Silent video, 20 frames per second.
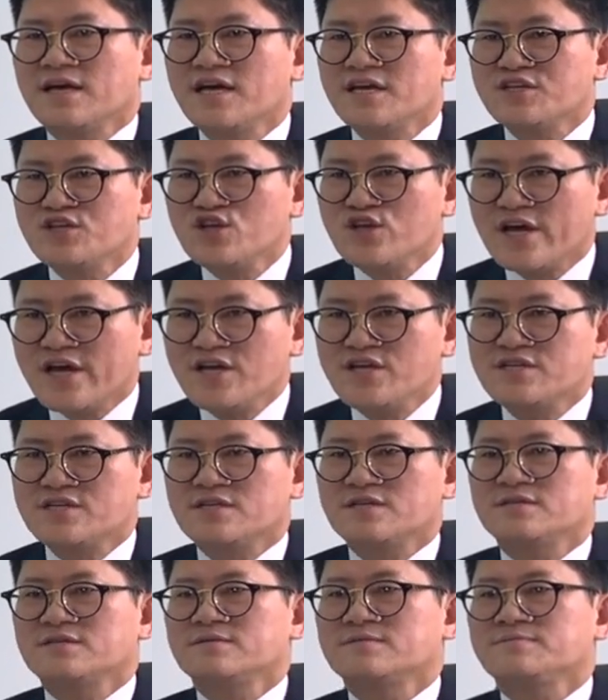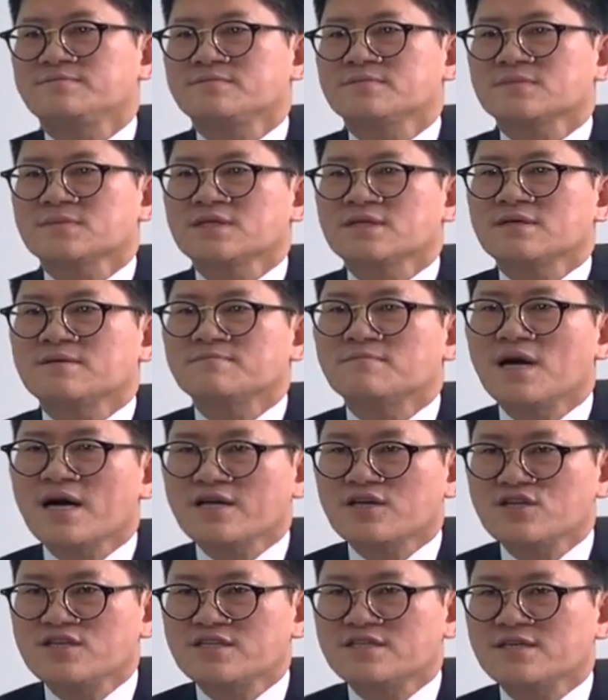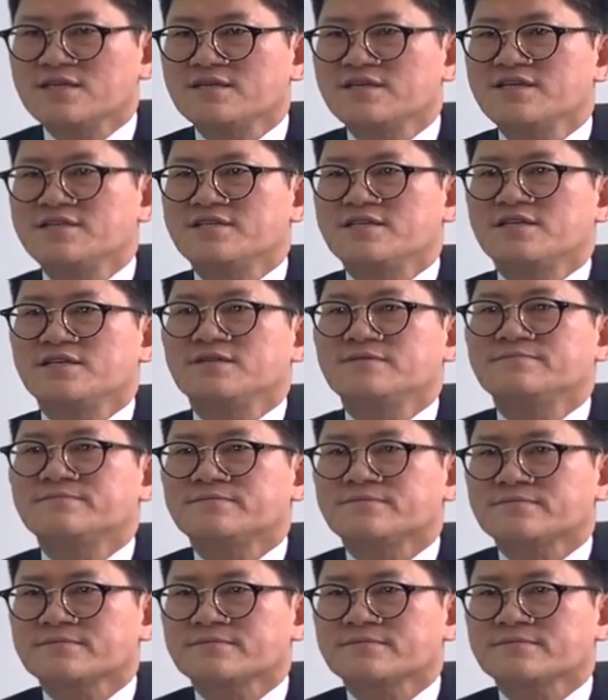herniation, Parkinson's disease.